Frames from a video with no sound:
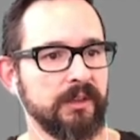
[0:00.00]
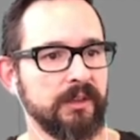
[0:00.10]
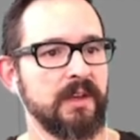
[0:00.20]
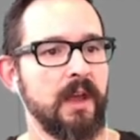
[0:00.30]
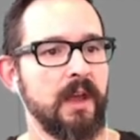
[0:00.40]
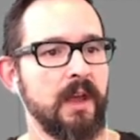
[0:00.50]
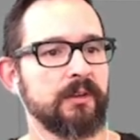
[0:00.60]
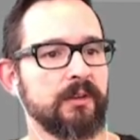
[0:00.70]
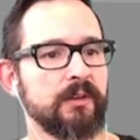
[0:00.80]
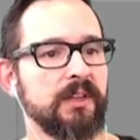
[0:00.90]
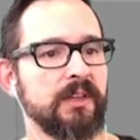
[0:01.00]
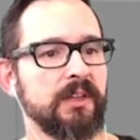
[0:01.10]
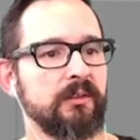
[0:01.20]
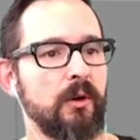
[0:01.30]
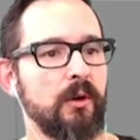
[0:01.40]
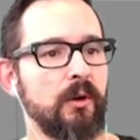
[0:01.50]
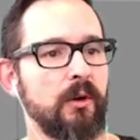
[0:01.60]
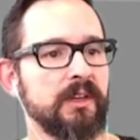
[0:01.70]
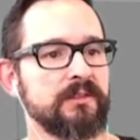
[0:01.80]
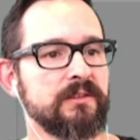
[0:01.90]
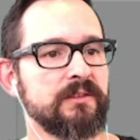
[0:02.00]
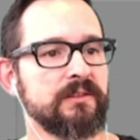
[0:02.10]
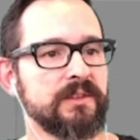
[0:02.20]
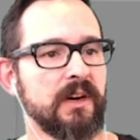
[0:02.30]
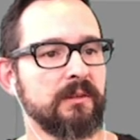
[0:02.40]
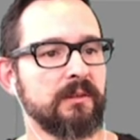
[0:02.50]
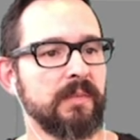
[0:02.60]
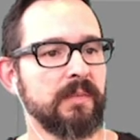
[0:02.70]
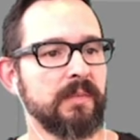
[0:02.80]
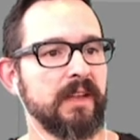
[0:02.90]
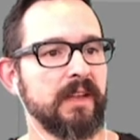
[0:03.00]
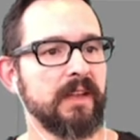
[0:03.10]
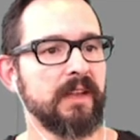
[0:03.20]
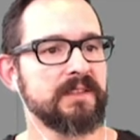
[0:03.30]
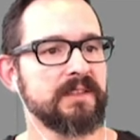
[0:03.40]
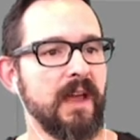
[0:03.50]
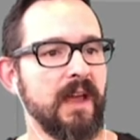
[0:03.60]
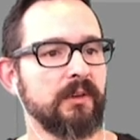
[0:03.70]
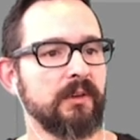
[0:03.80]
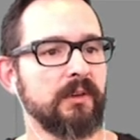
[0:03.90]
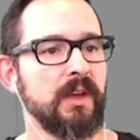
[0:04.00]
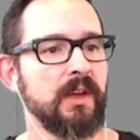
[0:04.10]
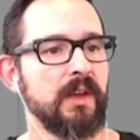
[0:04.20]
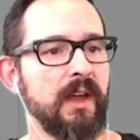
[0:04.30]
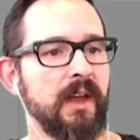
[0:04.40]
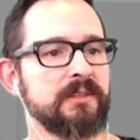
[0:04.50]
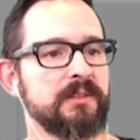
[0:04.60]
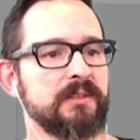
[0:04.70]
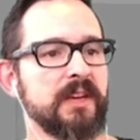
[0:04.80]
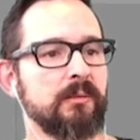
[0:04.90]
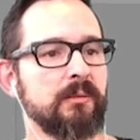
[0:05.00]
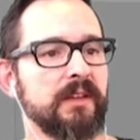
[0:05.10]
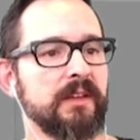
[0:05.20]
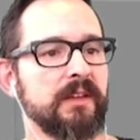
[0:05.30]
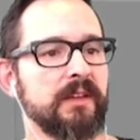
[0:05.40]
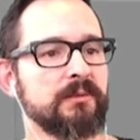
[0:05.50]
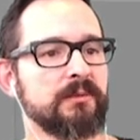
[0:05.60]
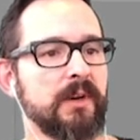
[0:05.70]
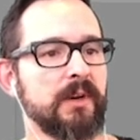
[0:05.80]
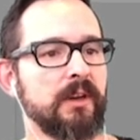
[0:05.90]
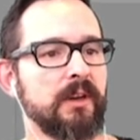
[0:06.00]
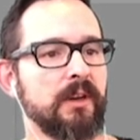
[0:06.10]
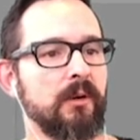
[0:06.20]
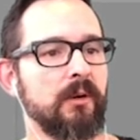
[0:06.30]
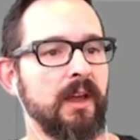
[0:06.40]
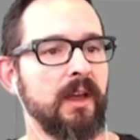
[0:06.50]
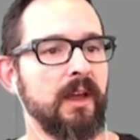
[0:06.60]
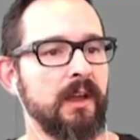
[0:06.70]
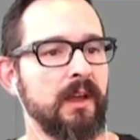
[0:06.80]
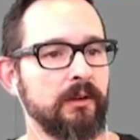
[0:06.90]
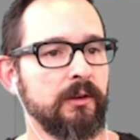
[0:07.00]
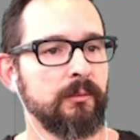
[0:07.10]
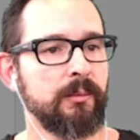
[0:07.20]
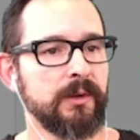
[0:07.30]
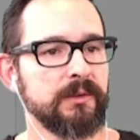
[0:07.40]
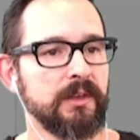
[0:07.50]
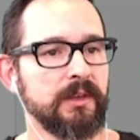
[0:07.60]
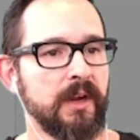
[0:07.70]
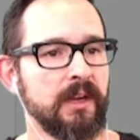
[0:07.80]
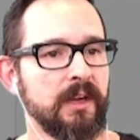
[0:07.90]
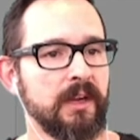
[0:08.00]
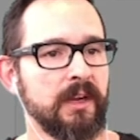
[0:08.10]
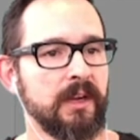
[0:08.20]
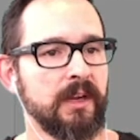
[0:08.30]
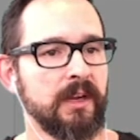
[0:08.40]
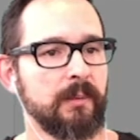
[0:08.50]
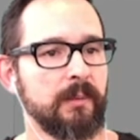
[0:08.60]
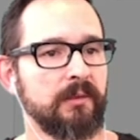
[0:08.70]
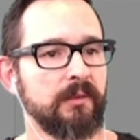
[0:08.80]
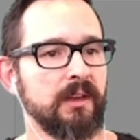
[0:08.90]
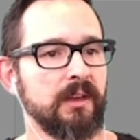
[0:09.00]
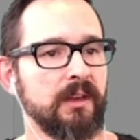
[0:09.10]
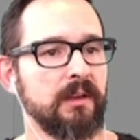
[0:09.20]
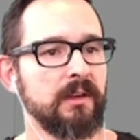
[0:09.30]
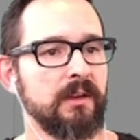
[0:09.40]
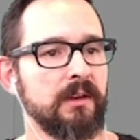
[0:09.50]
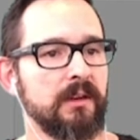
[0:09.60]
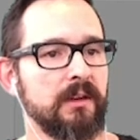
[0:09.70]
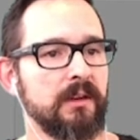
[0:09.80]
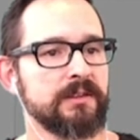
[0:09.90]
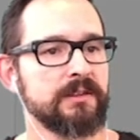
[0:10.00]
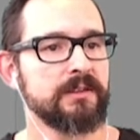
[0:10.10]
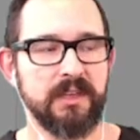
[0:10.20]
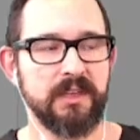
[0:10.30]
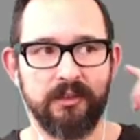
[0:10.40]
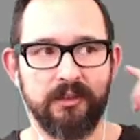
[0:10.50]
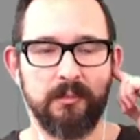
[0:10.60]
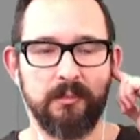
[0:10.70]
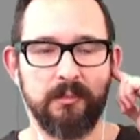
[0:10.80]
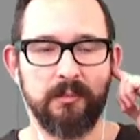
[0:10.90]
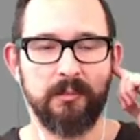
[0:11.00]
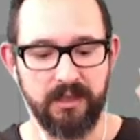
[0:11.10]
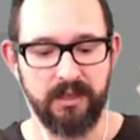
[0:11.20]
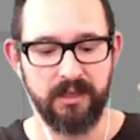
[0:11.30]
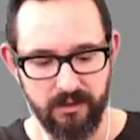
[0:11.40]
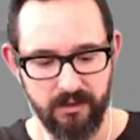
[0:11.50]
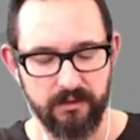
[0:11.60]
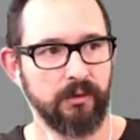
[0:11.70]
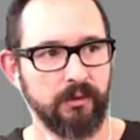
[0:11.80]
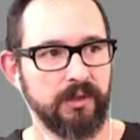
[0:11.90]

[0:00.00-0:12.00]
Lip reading: What we need to go in is to start blending the sound. And spatial blend, this is where you want to go. You crack it up to 3D. So now you see that you immediately don't hear it